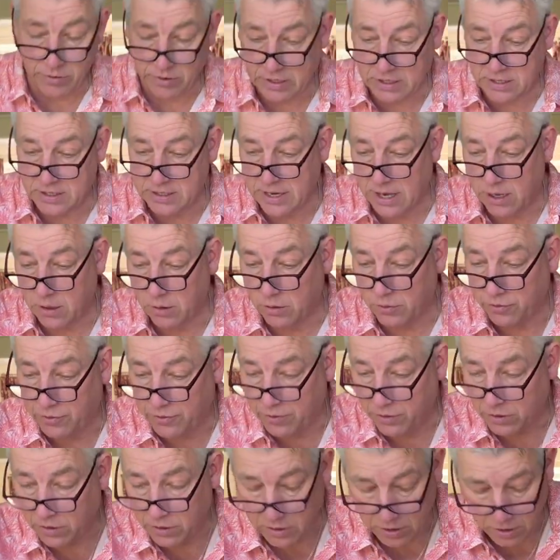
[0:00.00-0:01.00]
itself.
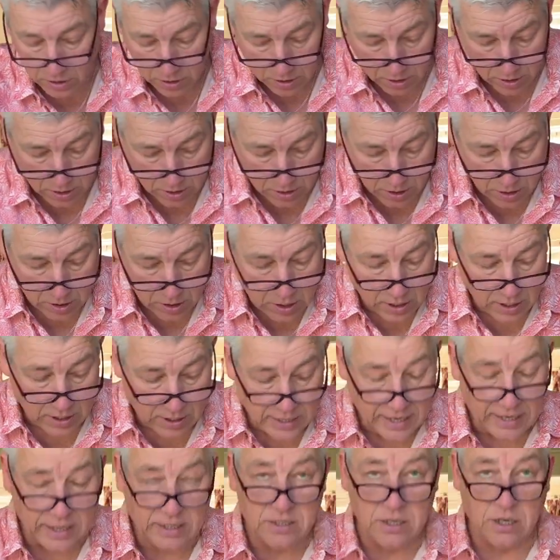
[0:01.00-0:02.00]

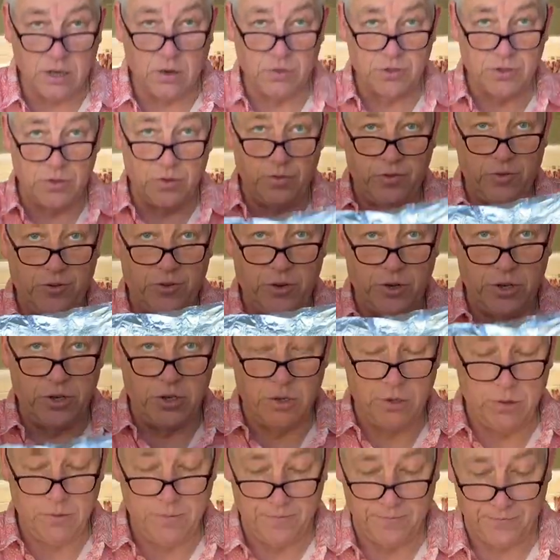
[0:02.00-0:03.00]
Get yourself some
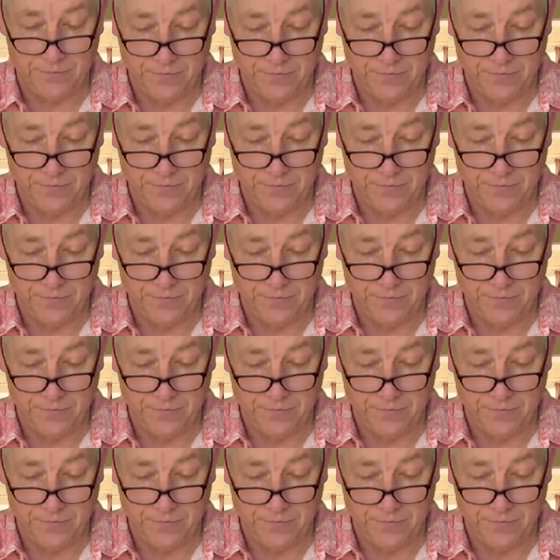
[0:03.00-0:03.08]
foil,